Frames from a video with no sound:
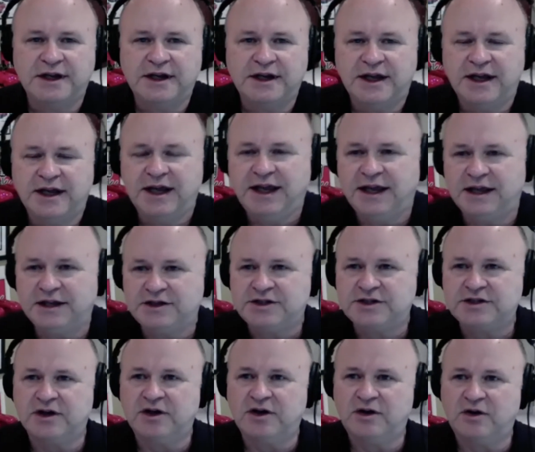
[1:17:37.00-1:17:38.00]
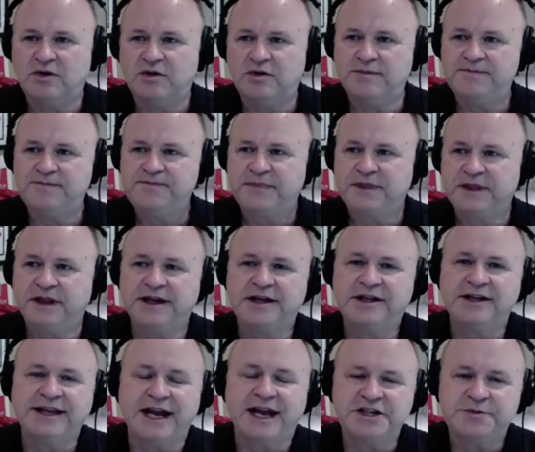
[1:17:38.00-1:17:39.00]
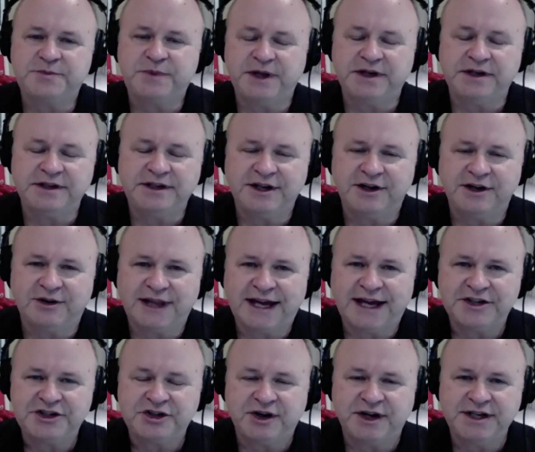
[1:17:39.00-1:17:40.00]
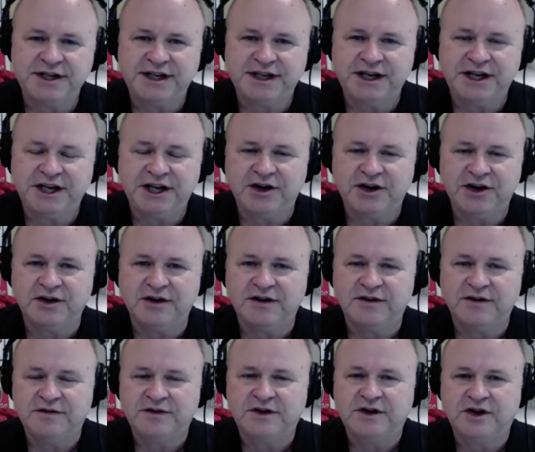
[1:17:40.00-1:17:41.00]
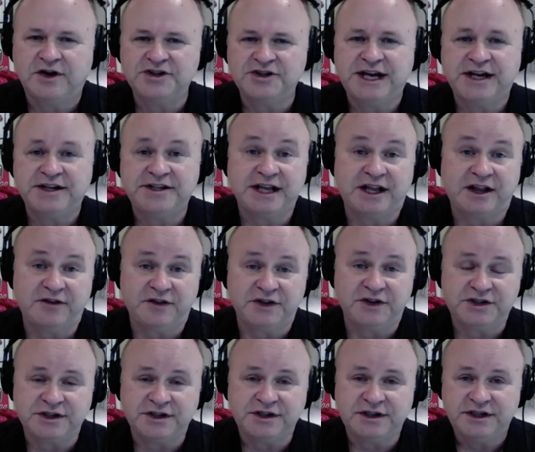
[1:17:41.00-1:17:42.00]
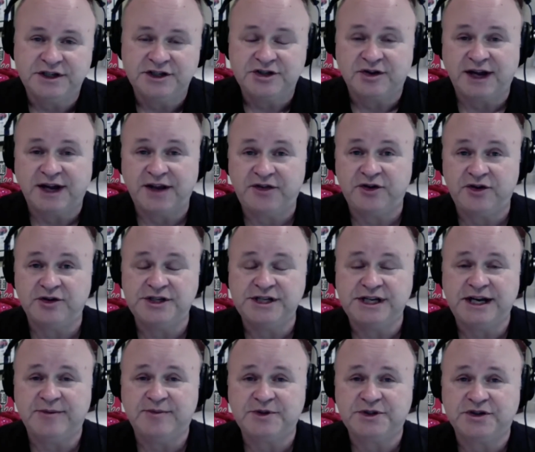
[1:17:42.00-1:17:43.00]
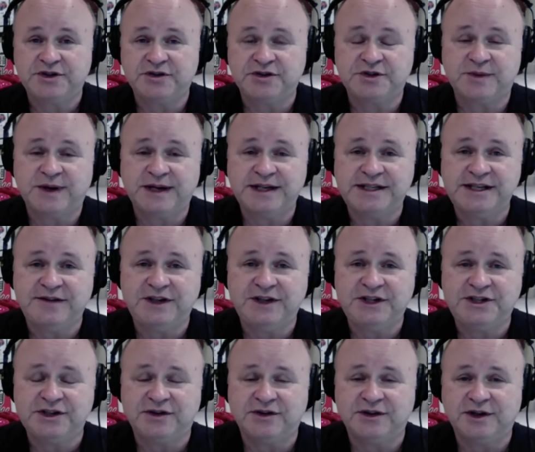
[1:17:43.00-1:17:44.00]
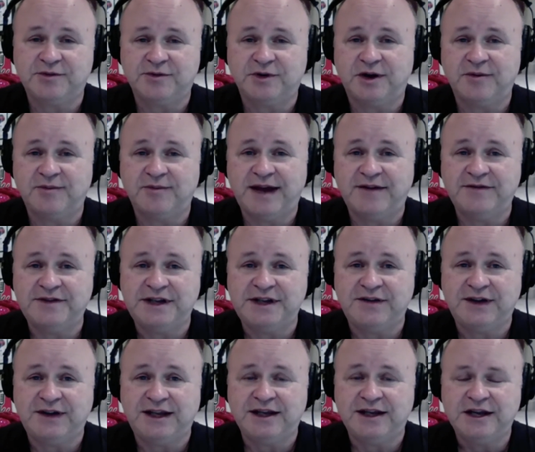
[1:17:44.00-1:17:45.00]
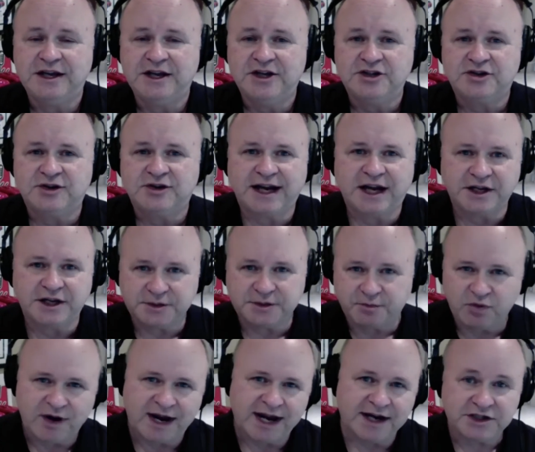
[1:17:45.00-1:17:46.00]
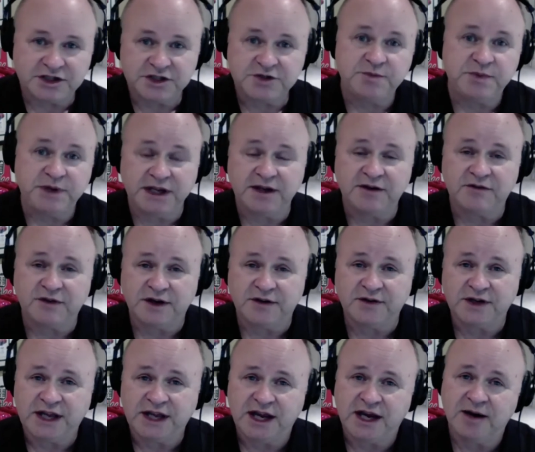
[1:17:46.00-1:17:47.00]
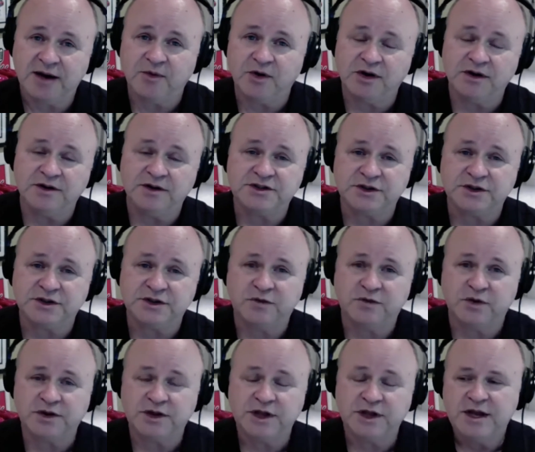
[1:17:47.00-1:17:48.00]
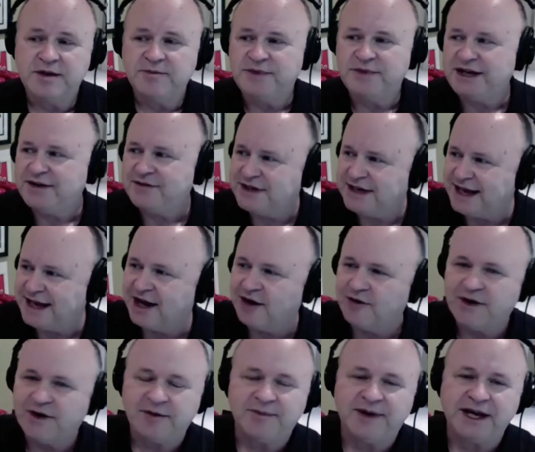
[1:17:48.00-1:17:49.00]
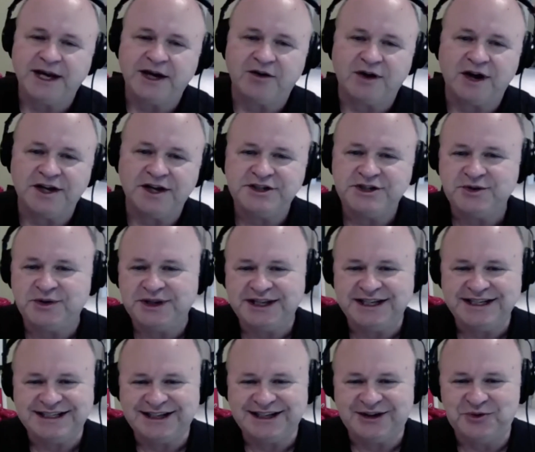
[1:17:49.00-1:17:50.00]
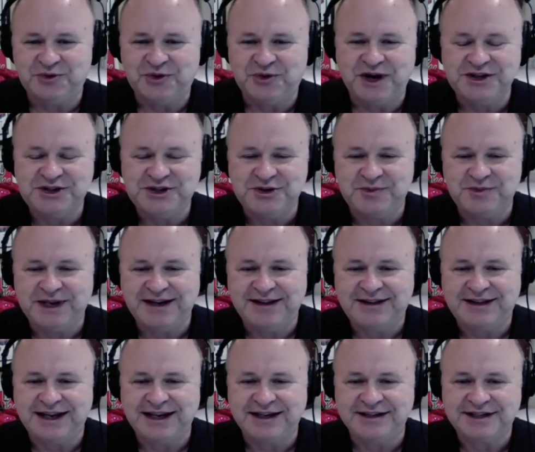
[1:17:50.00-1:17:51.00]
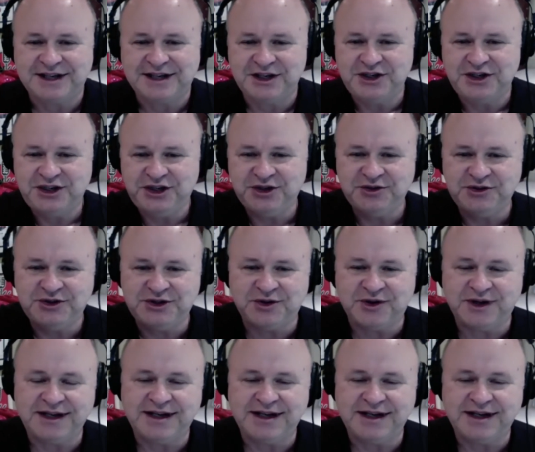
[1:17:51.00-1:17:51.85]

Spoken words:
And so luckily I spent, last year I did a year of Cars Yeah television. So I had 13 episodes of my TV show that were on MAV TV. So I got to practice being in front of a camera and so forth. But even now out in my garage doing these little 1-2 minute things, and you do it,